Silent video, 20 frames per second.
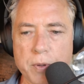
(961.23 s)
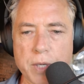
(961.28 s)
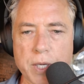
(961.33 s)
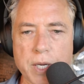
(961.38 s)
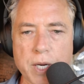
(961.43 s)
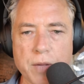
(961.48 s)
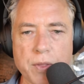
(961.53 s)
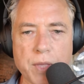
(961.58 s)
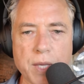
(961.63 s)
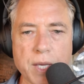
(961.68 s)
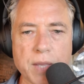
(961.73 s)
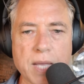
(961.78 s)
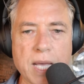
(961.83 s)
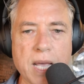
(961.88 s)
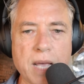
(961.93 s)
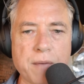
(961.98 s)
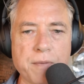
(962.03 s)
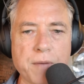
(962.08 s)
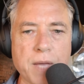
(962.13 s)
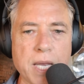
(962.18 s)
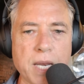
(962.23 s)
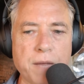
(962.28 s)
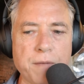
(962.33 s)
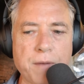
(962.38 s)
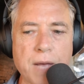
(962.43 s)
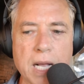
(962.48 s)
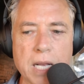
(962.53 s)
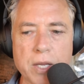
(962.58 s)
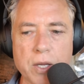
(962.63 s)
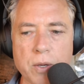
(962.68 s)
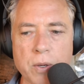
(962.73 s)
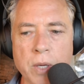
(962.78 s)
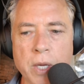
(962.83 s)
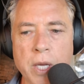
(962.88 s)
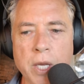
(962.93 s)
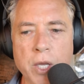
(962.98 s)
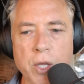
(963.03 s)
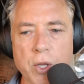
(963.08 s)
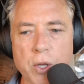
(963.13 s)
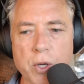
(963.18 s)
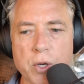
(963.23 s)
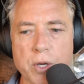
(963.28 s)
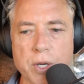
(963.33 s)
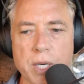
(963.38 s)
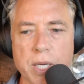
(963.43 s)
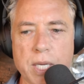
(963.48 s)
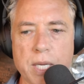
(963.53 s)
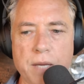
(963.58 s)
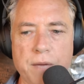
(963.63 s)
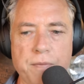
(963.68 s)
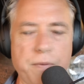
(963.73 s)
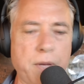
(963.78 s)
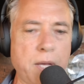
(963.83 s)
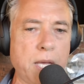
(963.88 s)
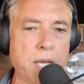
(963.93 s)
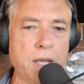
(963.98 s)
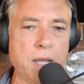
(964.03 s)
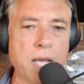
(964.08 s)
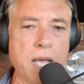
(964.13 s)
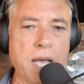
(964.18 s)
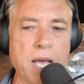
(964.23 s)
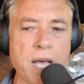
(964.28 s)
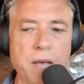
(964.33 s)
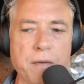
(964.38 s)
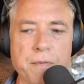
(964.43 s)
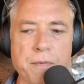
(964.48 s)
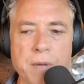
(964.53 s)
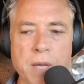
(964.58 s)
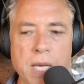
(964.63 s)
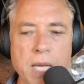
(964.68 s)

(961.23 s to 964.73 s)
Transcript: You don't think they have any value. You couldn't give a F